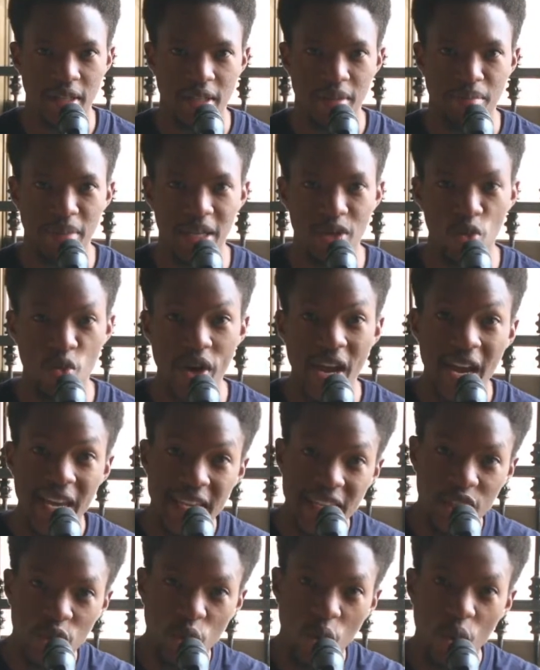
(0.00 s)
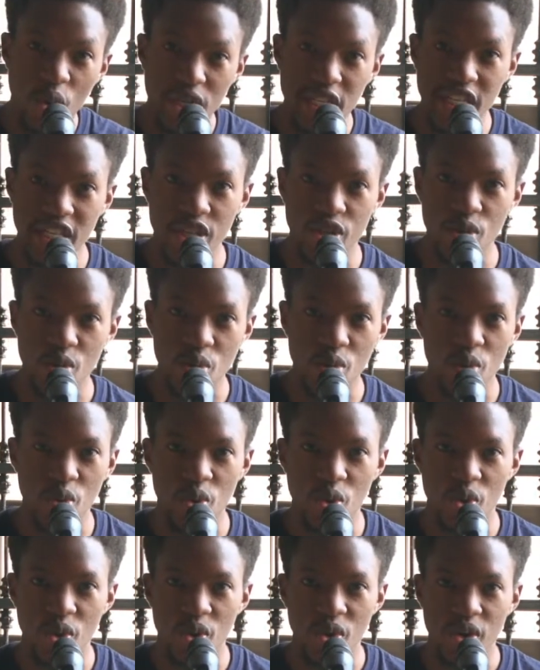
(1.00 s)
But where he's calling you
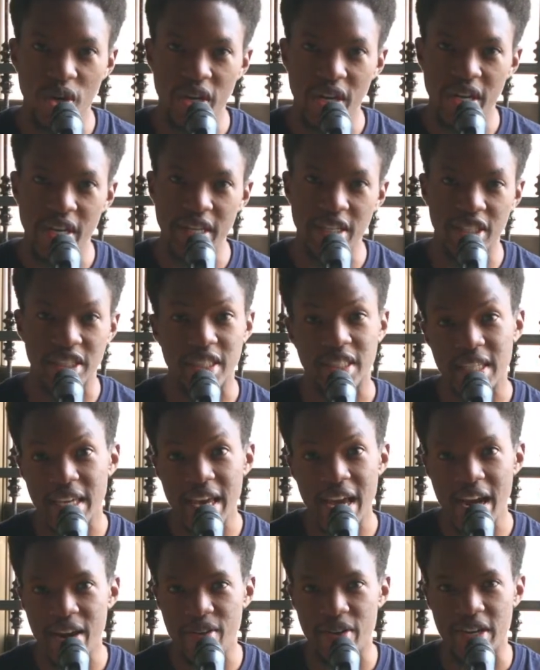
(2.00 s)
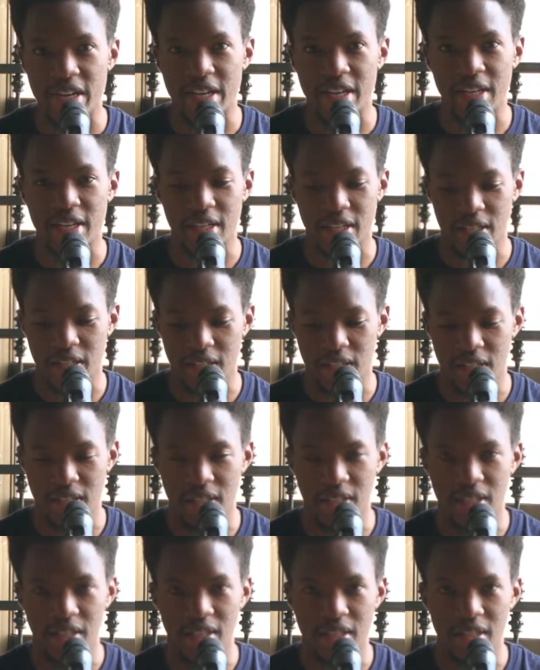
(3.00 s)
is scary
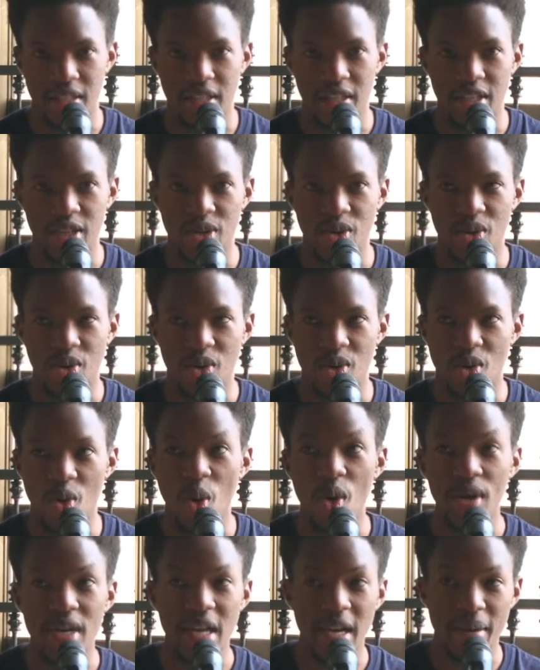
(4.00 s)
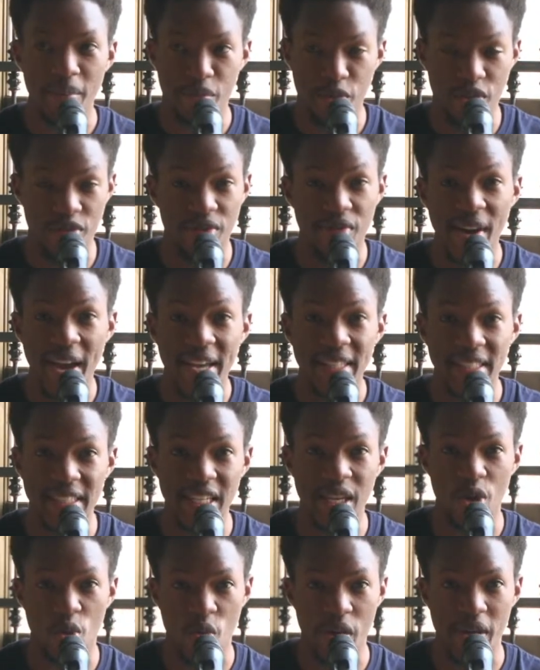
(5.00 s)
you know god provides
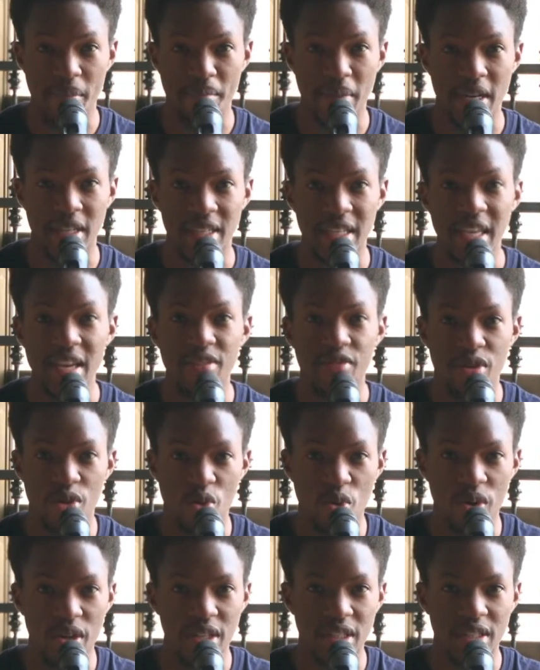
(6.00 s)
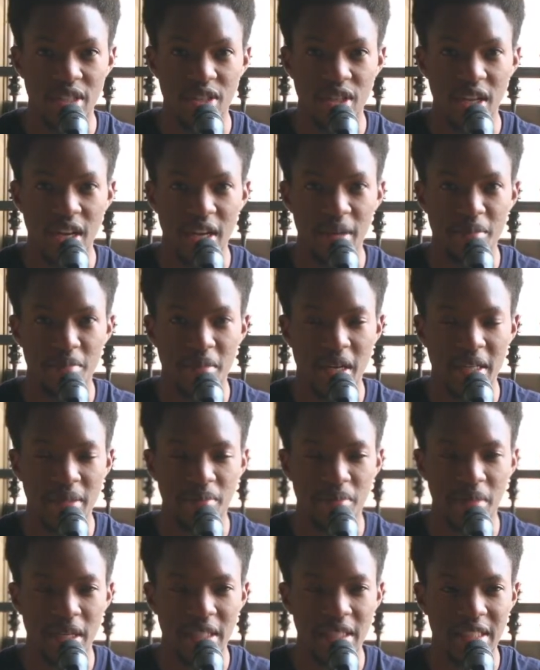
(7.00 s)
a way but every uh, but
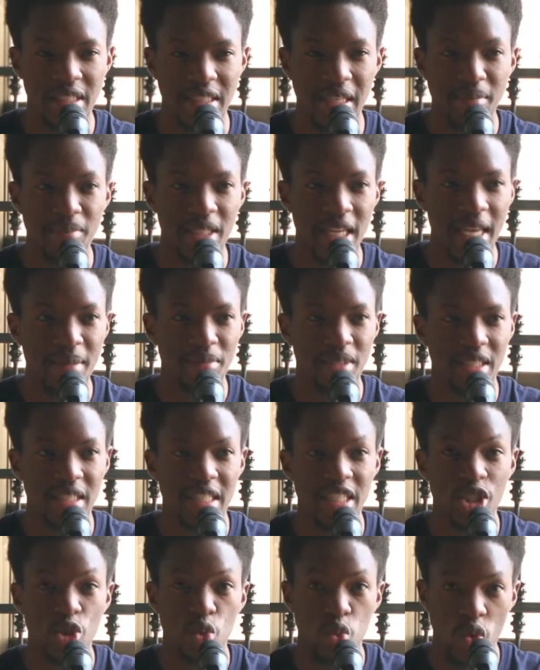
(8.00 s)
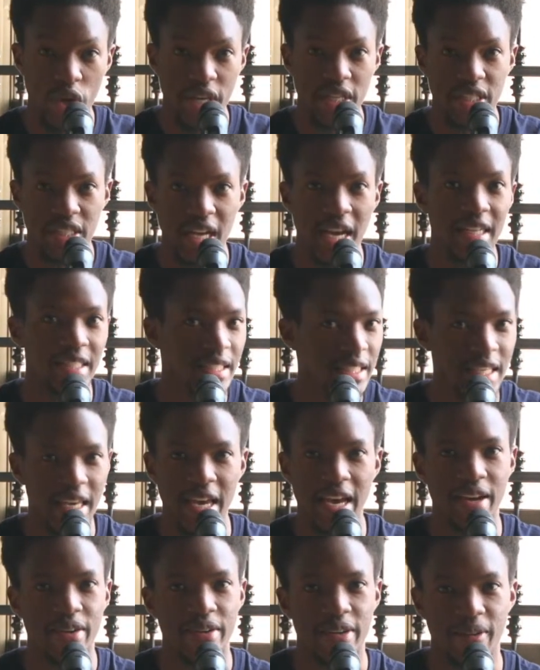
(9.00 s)
but sometimes his ways are
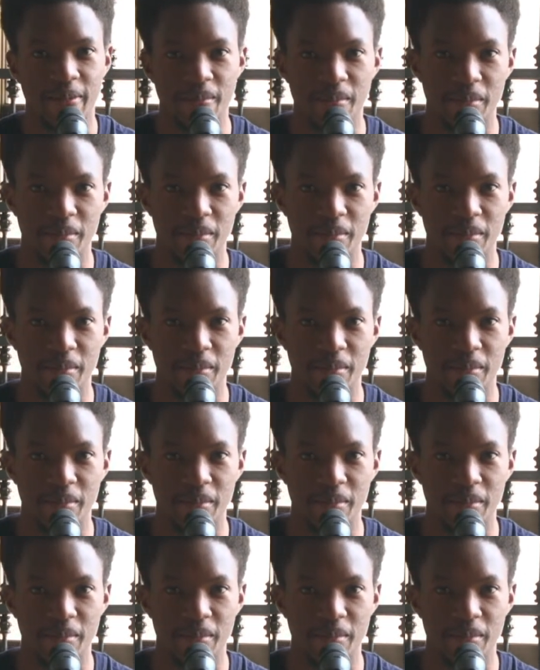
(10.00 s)
scary